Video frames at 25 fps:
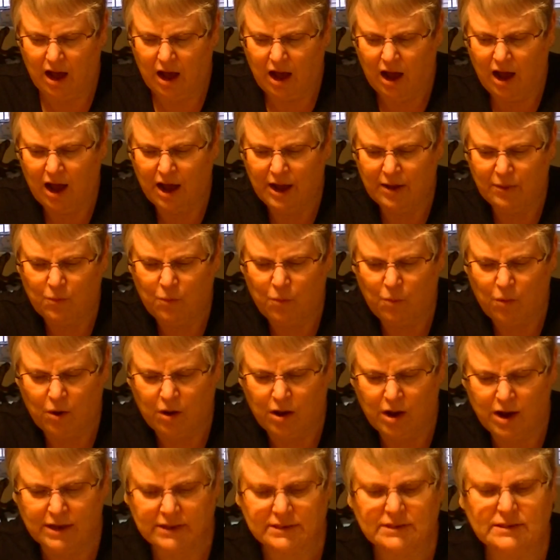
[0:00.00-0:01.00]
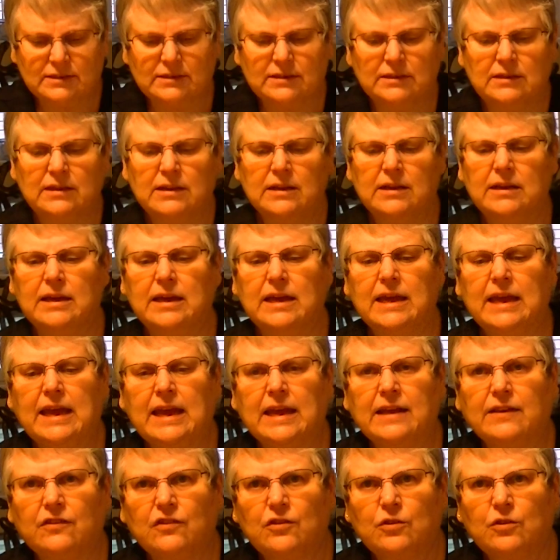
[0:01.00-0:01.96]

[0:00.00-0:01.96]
I want it